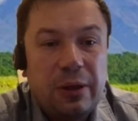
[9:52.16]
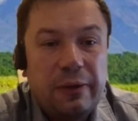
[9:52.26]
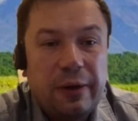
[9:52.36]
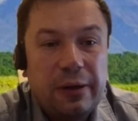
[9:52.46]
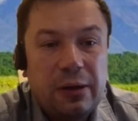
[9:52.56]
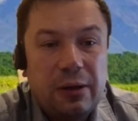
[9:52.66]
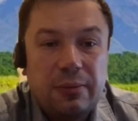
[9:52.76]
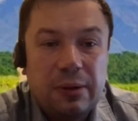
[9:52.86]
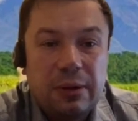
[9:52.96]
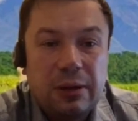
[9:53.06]
in
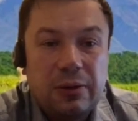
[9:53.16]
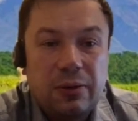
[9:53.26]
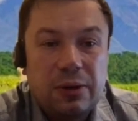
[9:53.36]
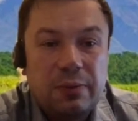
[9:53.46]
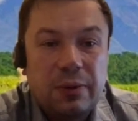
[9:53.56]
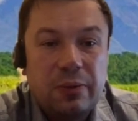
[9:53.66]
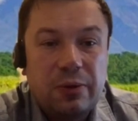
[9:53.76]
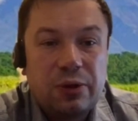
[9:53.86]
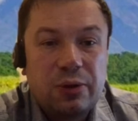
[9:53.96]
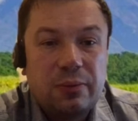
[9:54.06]
hours. So it will
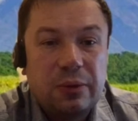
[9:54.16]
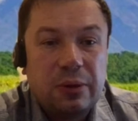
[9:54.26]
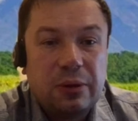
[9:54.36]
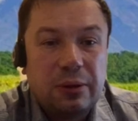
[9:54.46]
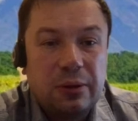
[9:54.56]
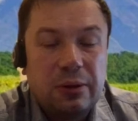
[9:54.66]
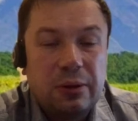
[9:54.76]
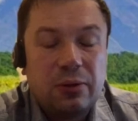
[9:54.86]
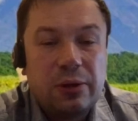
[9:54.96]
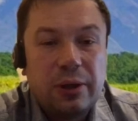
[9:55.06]
take several
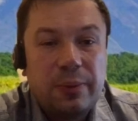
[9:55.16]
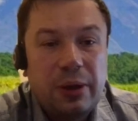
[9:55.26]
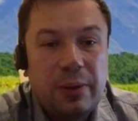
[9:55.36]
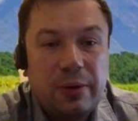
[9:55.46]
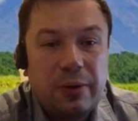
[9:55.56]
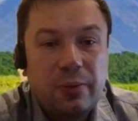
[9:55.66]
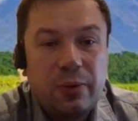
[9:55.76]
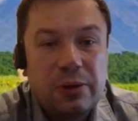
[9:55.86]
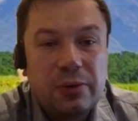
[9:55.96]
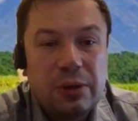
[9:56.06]
hours
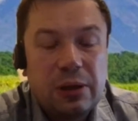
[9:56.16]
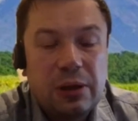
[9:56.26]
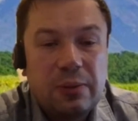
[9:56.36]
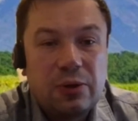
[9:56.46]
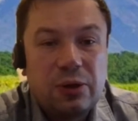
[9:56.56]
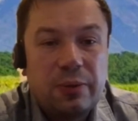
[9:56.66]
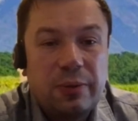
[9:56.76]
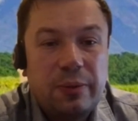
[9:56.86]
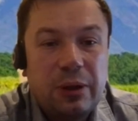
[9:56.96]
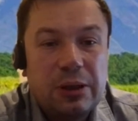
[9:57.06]
for a
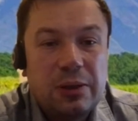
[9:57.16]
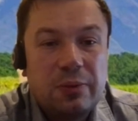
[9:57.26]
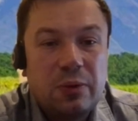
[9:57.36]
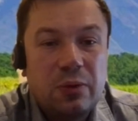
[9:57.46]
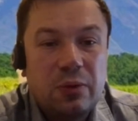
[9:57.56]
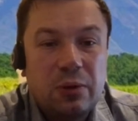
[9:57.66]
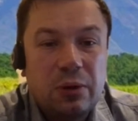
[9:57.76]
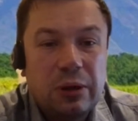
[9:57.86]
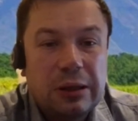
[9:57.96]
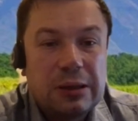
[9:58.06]
human being to do
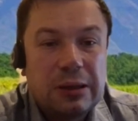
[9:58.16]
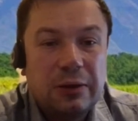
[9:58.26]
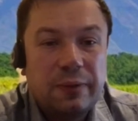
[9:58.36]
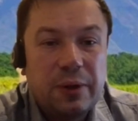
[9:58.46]
that.